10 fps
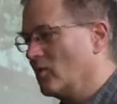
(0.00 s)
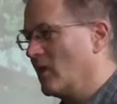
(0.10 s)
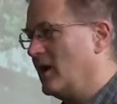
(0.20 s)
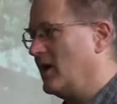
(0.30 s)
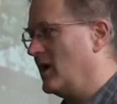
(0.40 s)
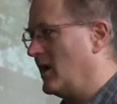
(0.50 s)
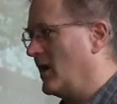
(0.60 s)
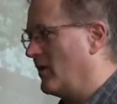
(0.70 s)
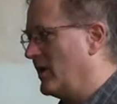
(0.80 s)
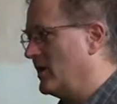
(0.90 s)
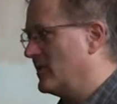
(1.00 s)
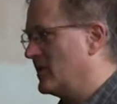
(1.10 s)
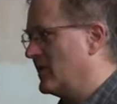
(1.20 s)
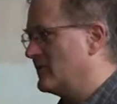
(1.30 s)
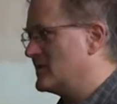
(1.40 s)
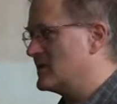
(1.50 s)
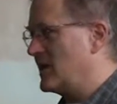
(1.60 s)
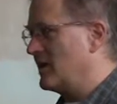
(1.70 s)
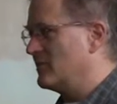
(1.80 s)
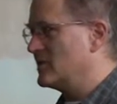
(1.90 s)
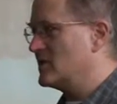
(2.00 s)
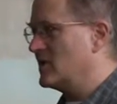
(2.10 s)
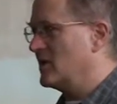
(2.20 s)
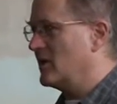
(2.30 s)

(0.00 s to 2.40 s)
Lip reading: grading area they've established.